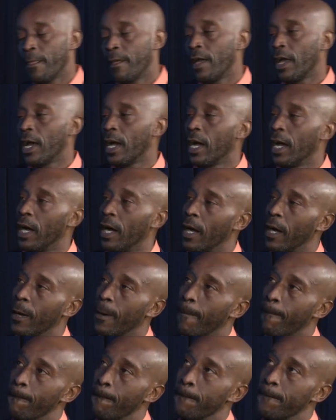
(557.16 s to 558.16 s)

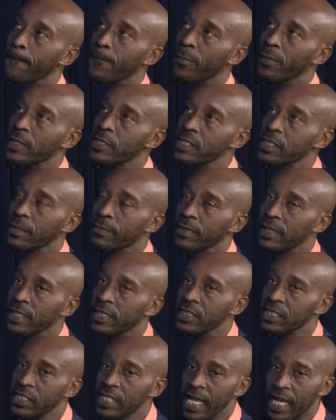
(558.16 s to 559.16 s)
Some of the
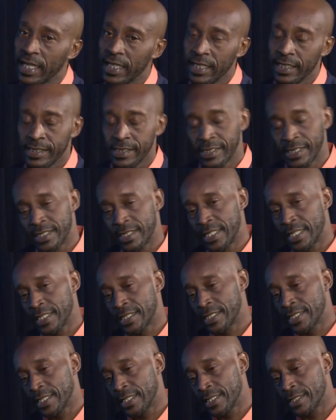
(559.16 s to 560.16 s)
shocking
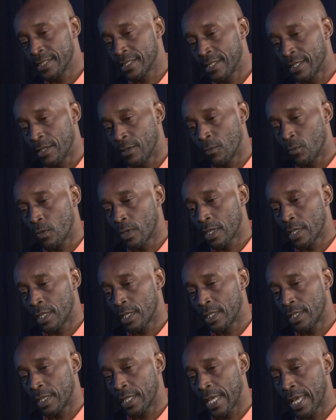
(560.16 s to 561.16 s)
statistics,
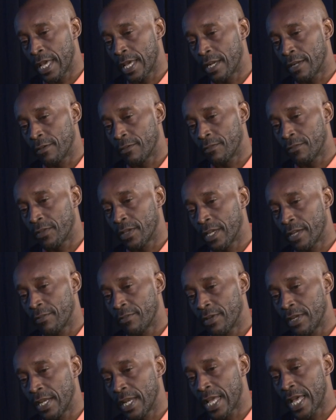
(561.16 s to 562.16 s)
1 out of
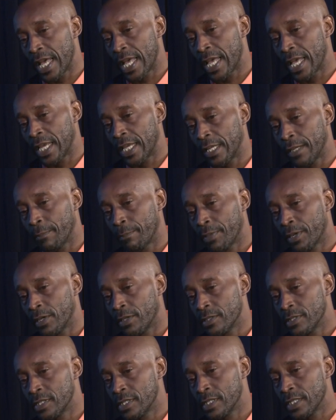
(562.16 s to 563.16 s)
every 9
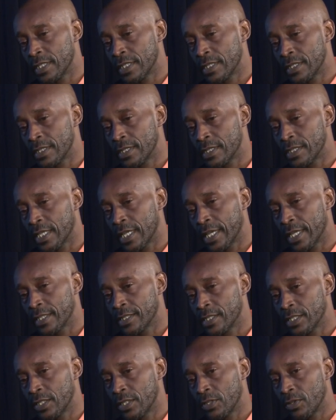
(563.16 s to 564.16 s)
persons
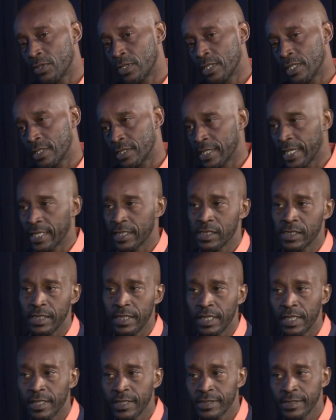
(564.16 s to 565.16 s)
executed is
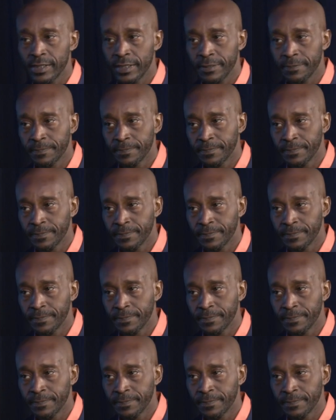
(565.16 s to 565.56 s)
actually innocent.